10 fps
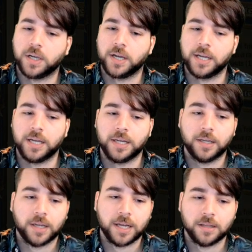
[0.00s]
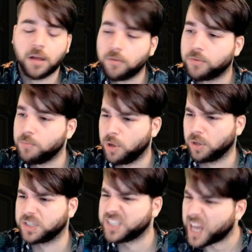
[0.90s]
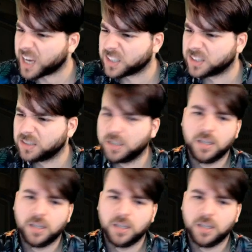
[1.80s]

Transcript: I love Murloc decks.